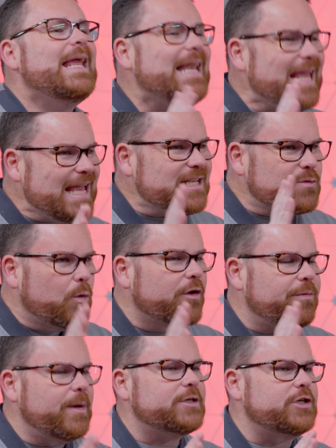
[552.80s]
It is
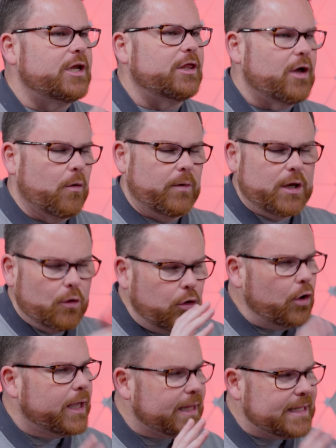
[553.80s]
worth mentioning though, when you
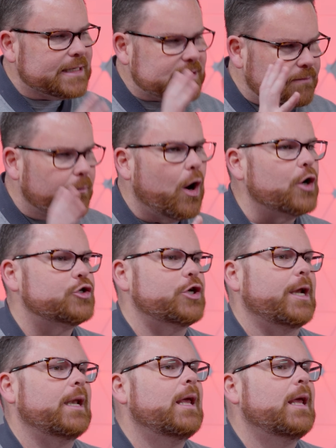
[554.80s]
look at this margin,